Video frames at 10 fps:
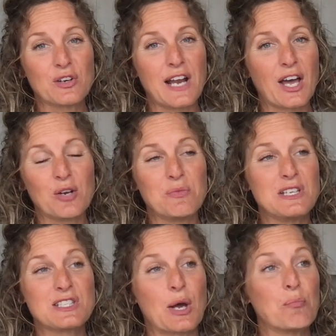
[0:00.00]
it out, it
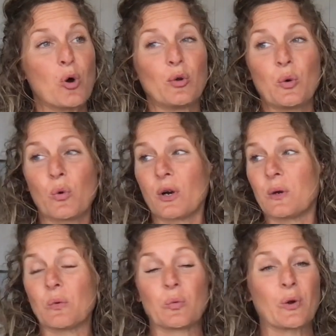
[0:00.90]
means I'm only working
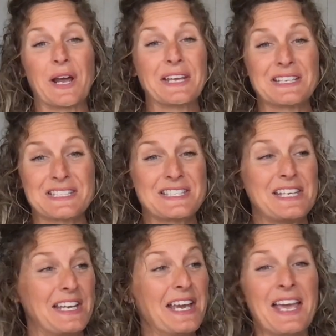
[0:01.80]
with what I can
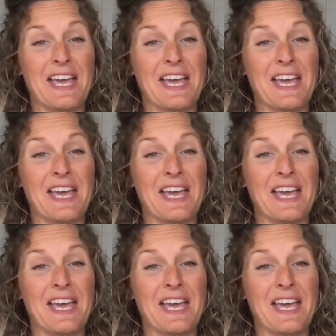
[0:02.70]
see.